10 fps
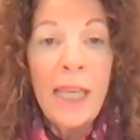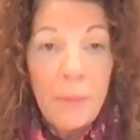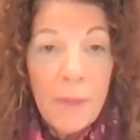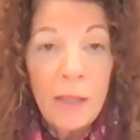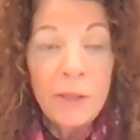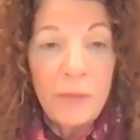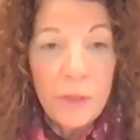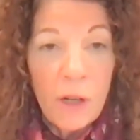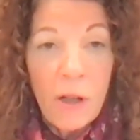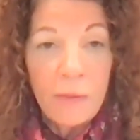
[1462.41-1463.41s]
email,
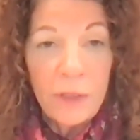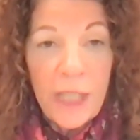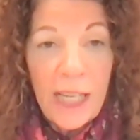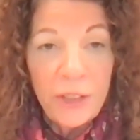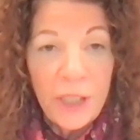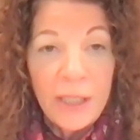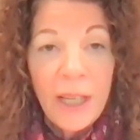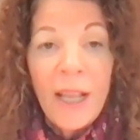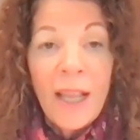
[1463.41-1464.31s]
difficult conversation.